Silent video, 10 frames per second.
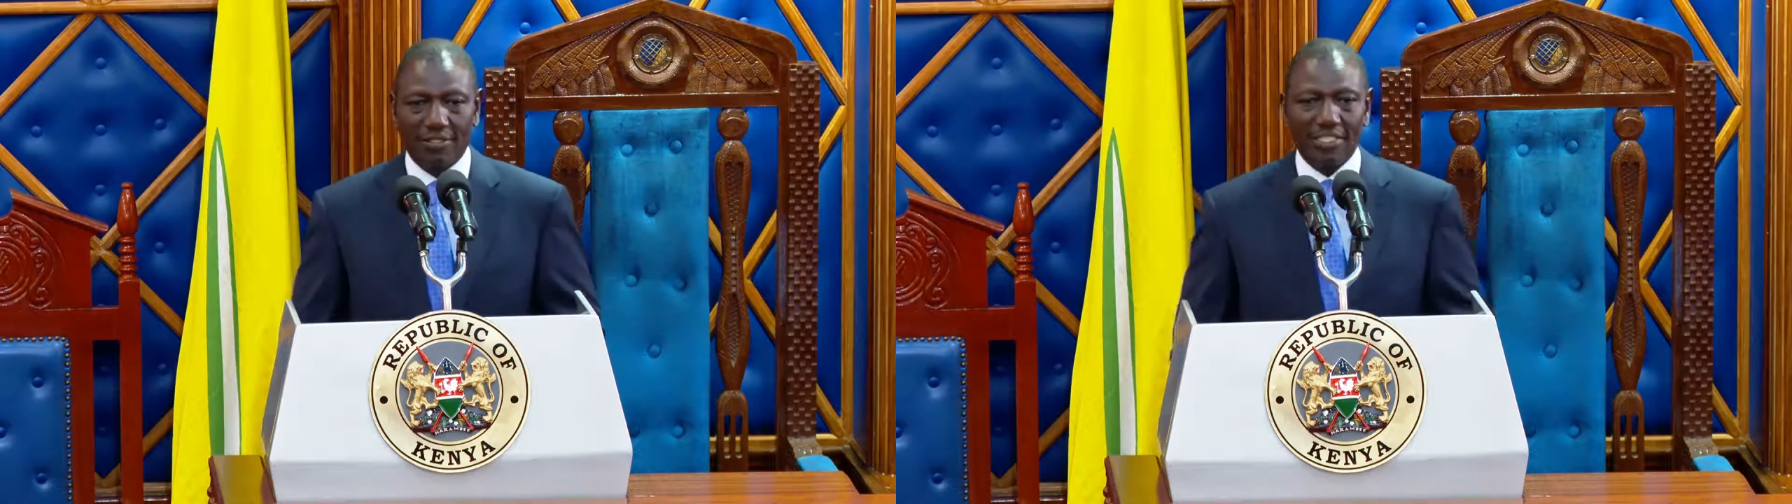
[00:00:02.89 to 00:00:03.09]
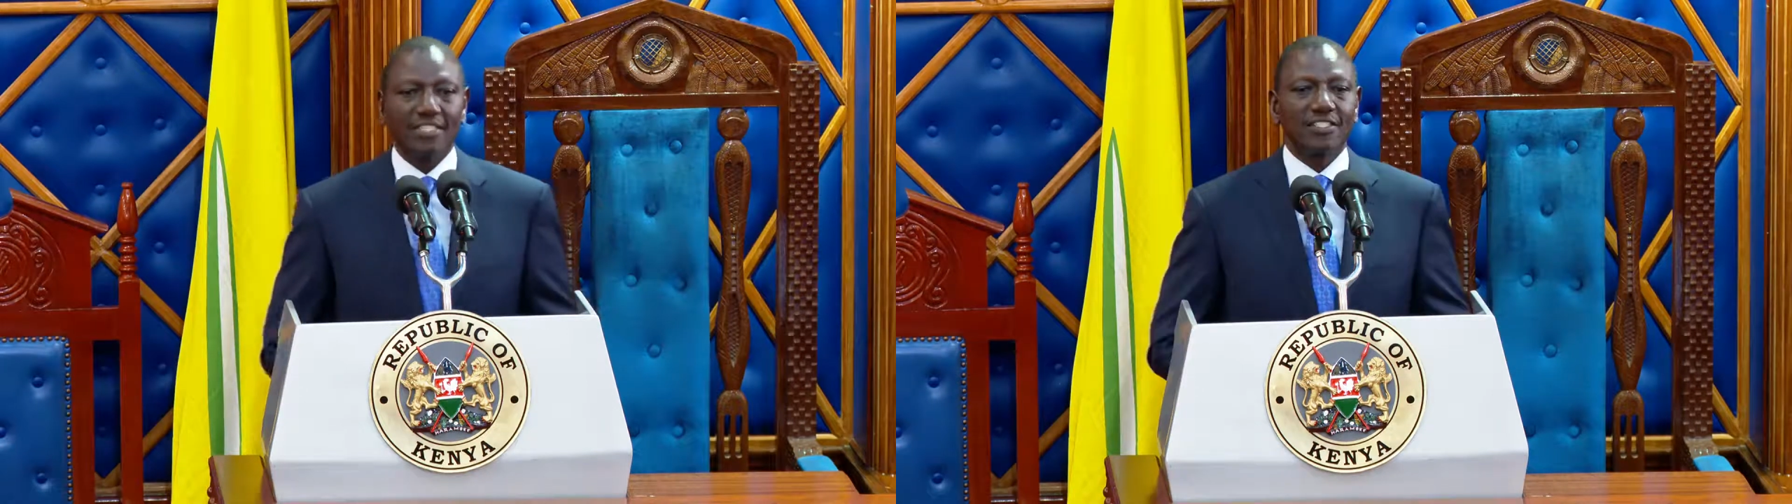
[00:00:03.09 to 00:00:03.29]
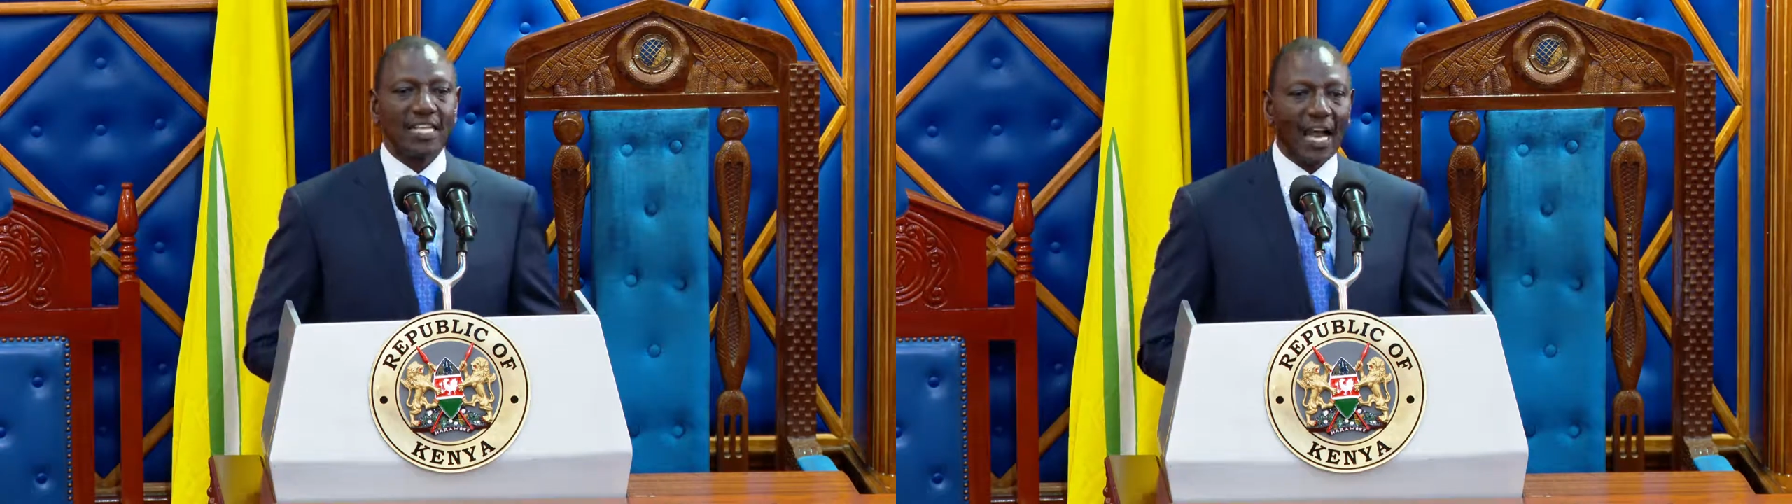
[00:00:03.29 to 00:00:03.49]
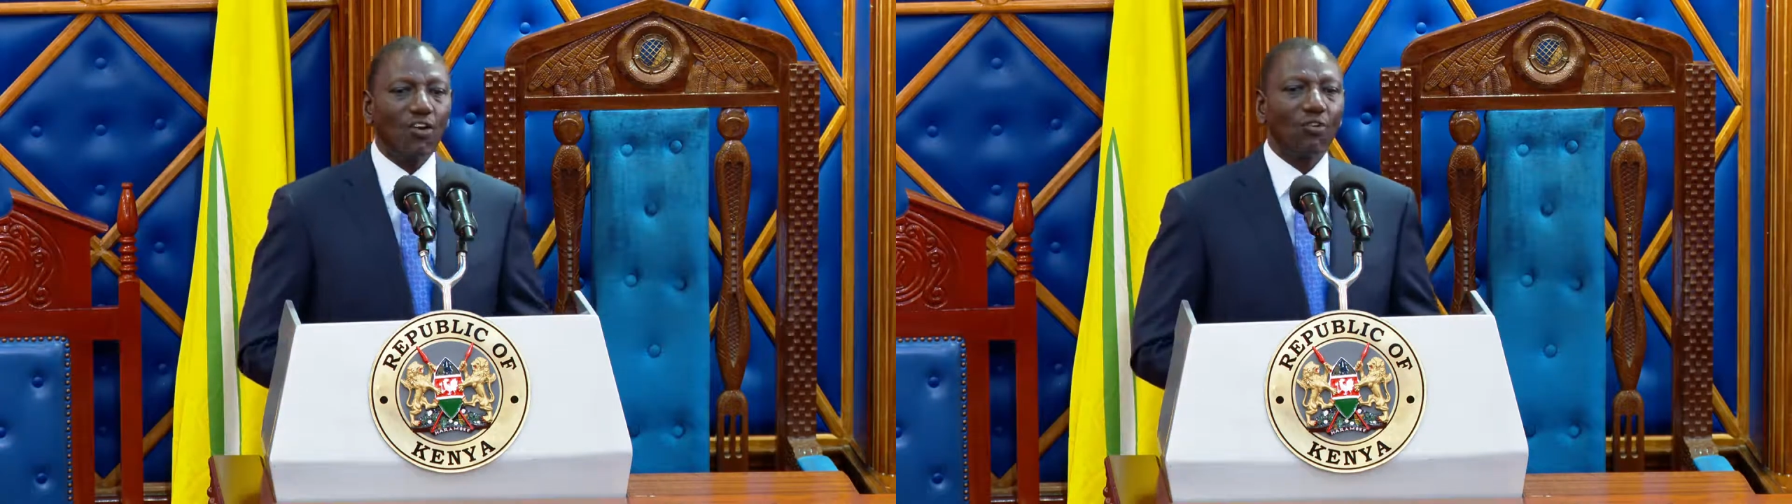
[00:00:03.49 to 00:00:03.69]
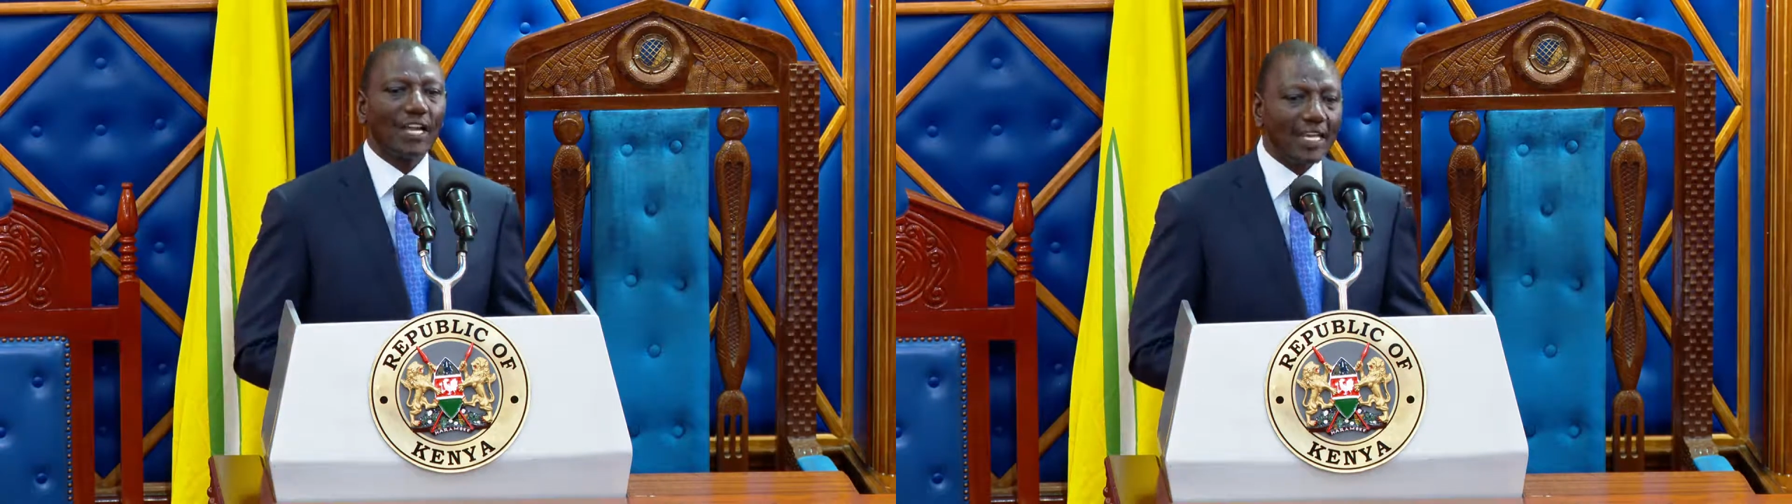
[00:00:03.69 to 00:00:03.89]
is
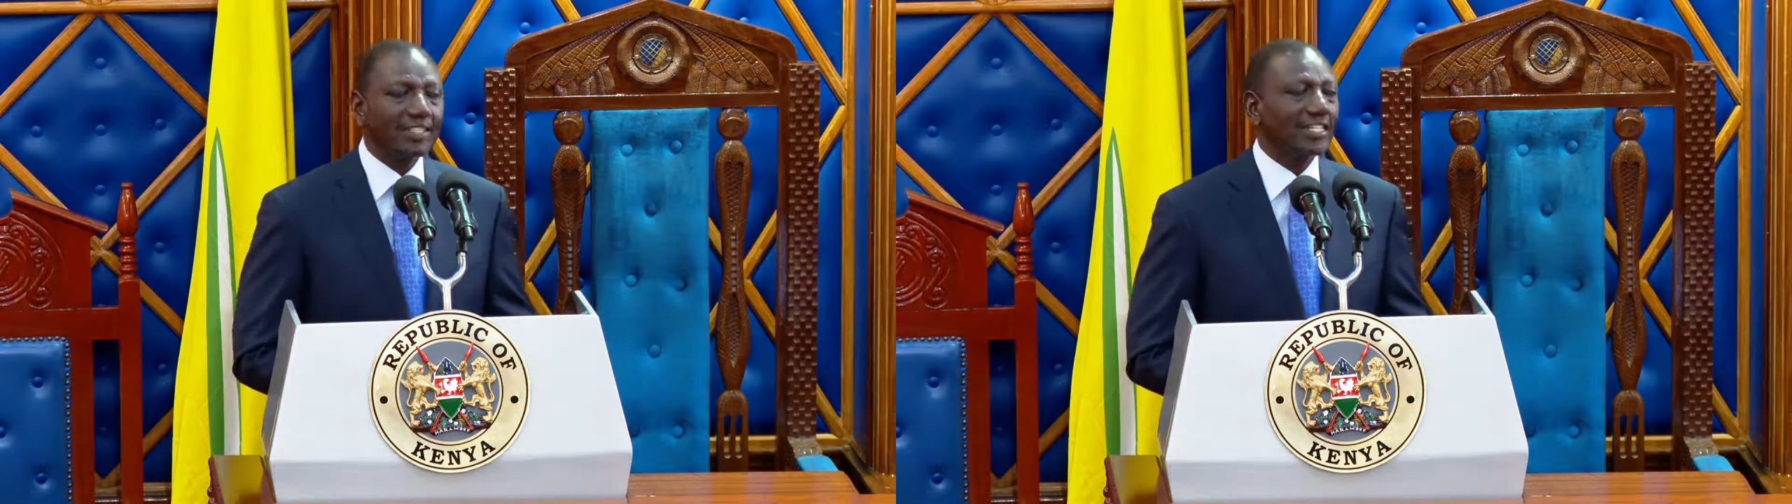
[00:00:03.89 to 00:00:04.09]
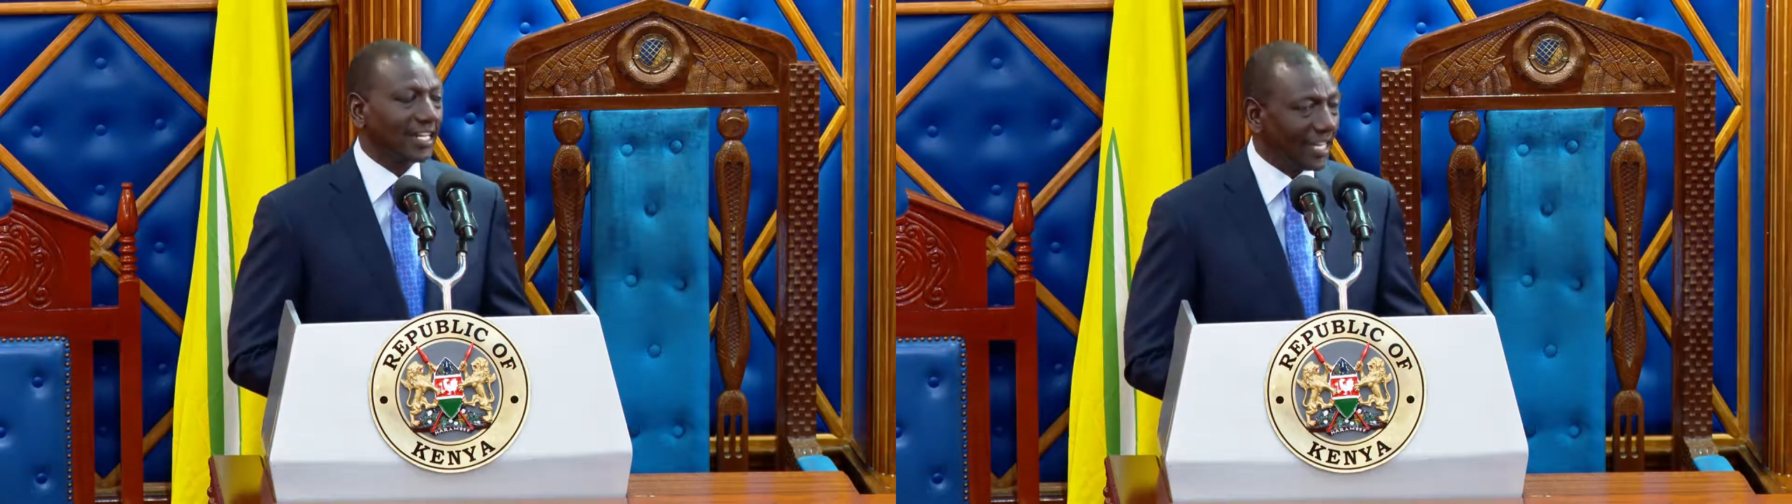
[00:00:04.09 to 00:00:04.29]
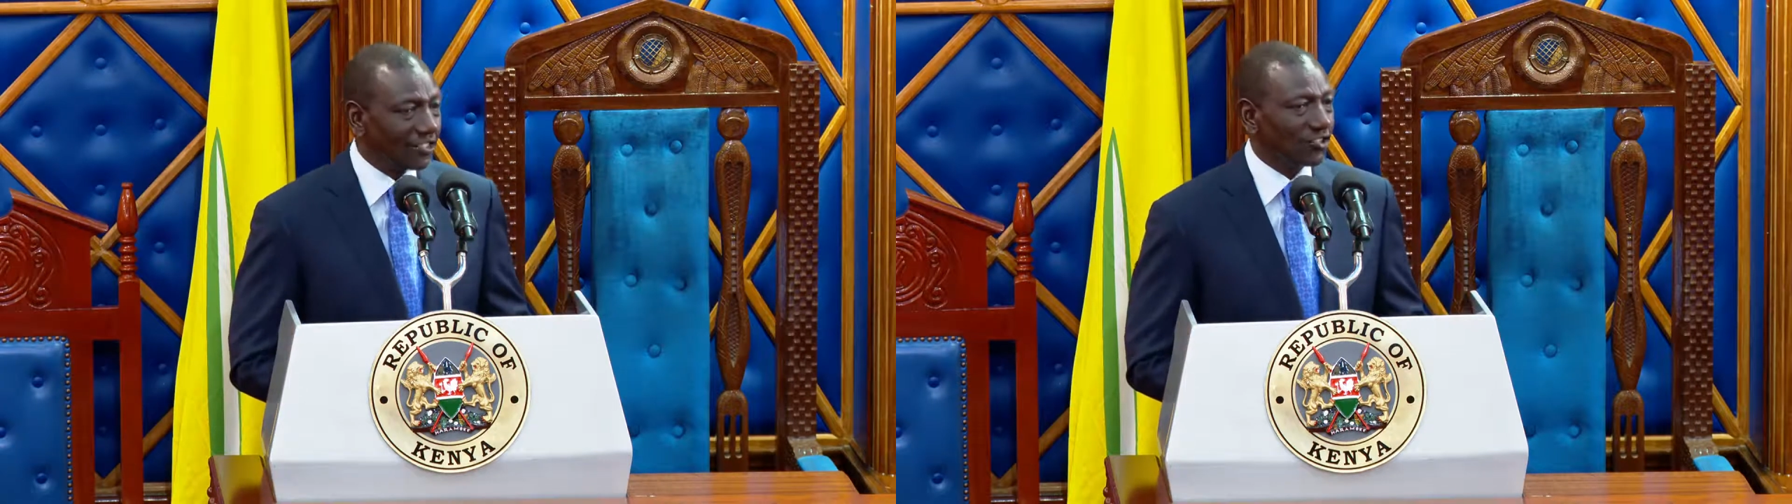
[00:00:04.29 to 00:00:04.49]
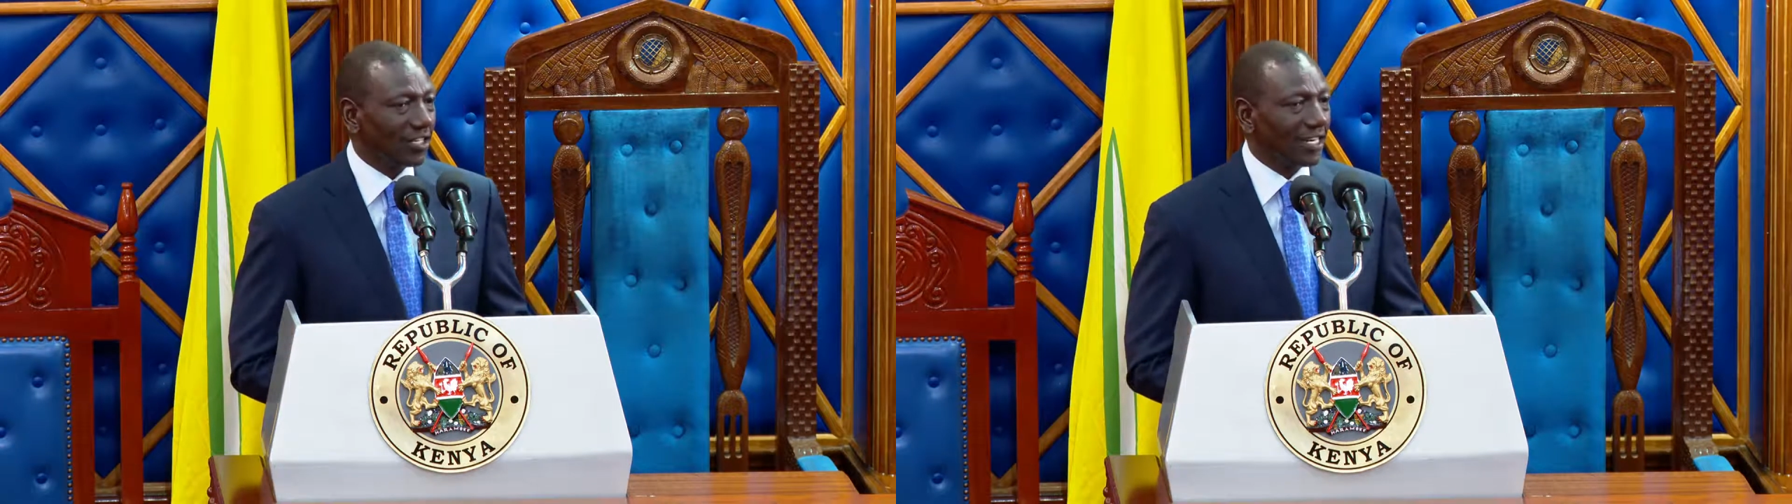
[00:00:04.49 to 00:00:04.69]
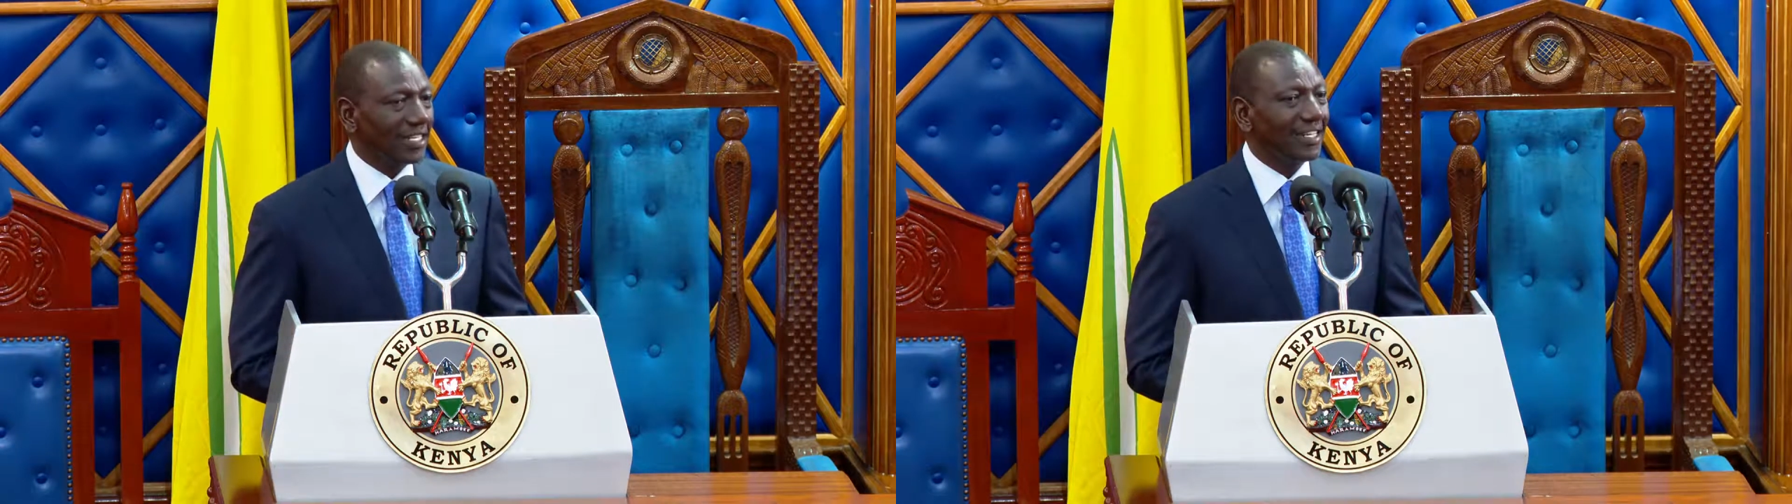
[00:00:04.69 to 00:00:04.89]
now
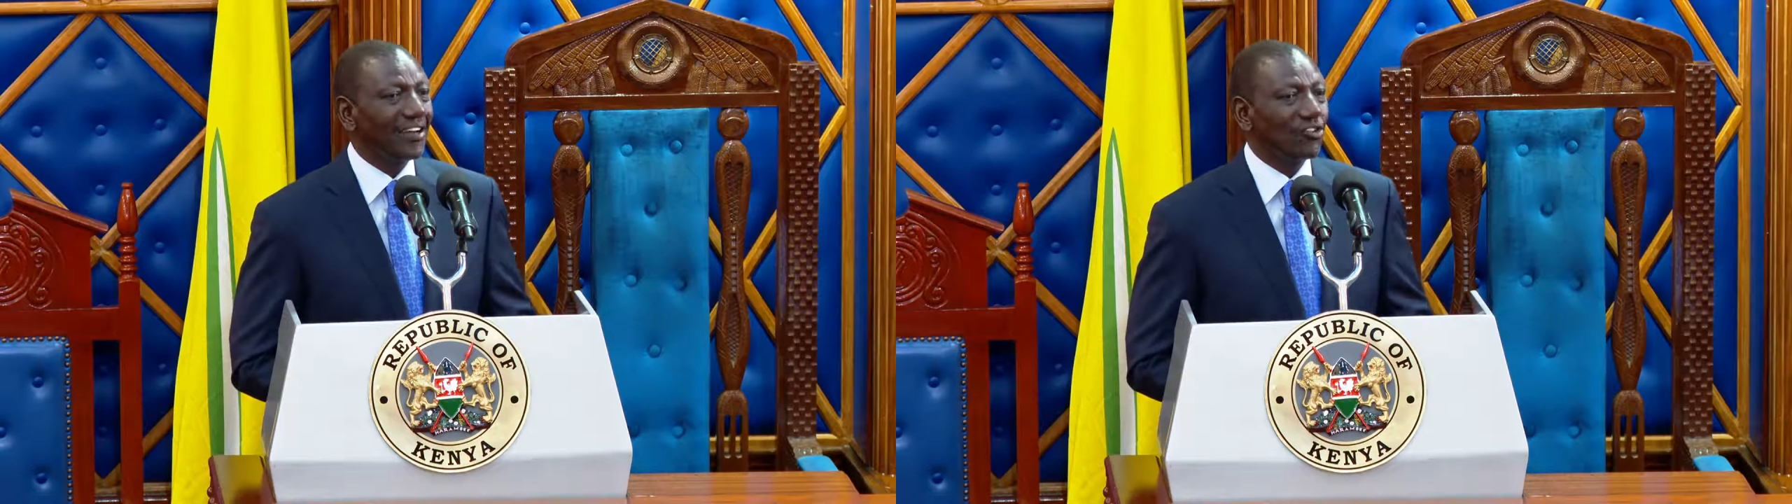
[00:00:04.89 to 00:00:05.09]
internationally